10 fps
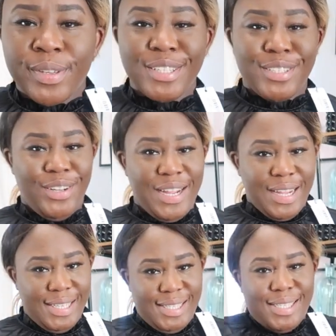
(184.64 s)
So
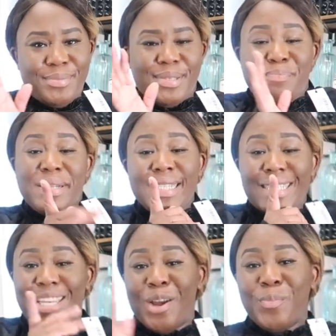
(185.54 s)
guys,
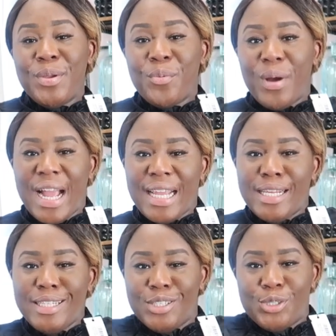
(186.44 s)
please tell me why
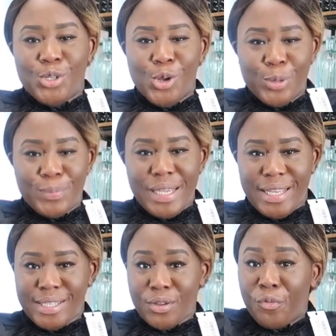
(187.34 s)
this top
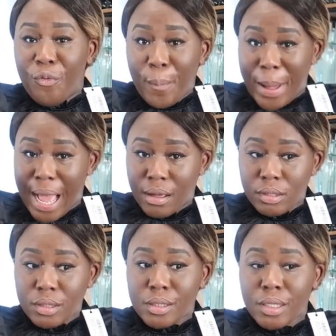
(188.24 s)
is
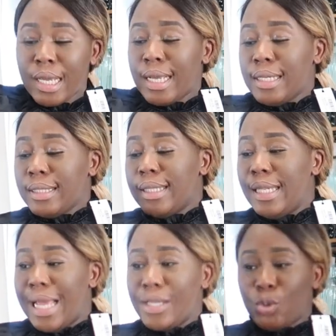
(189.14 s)
£4.
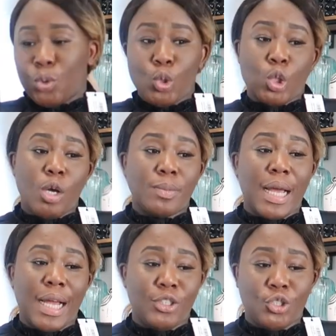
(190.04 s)
The last two top
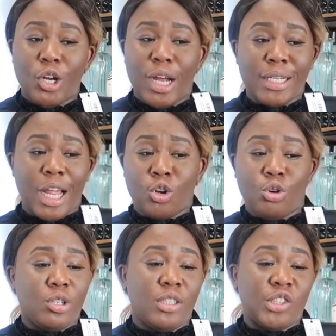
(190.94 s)
that I tried, I
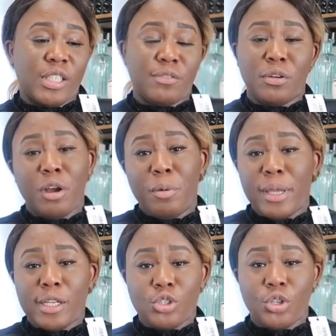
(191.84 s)
couldn't just even come
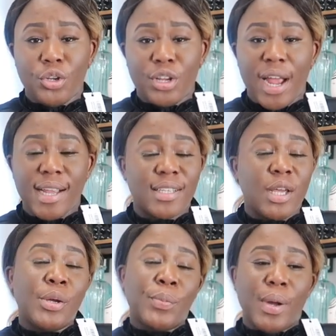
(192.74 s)
here and show you guys.
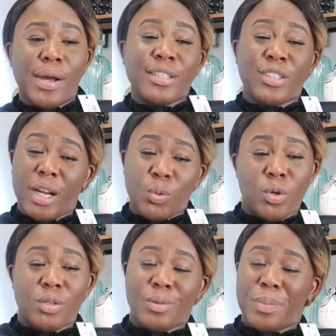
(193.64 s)
When I tried
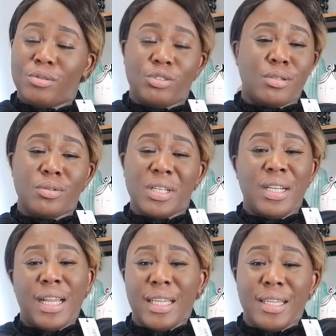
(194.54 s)
one up, I was just
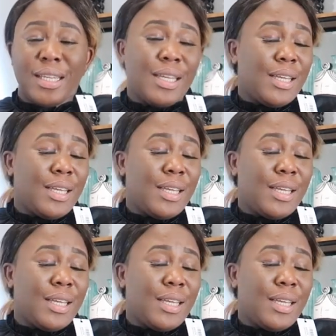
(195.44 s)
looking like,